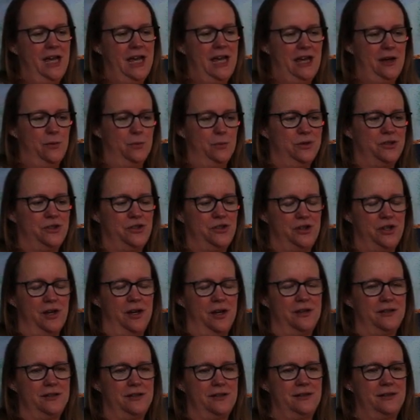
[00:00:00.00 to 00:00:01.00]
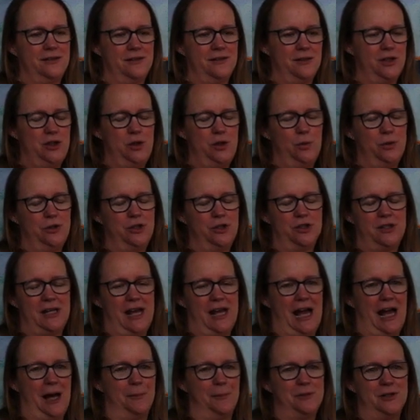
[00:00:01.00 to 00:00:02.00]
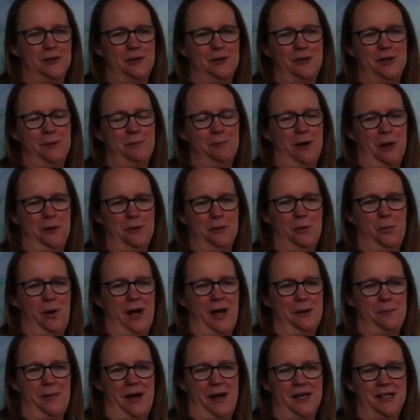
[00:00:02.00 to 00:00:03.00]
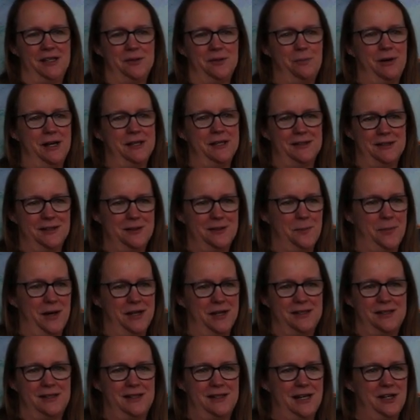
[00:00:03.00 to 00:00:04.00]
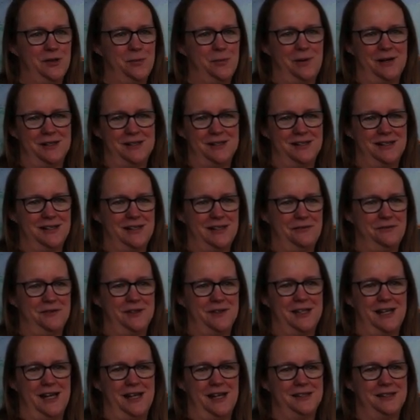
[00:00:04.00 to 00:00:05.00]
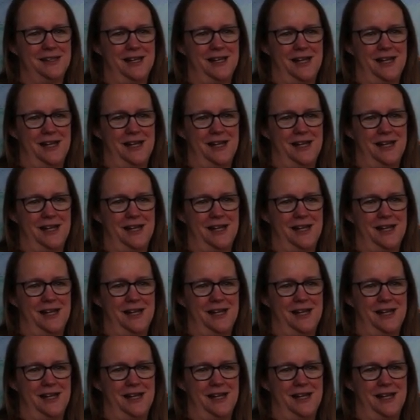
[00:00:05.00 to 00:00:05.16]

it was just, you were just absolutely blown away by his presence and by his stage presence and everything else.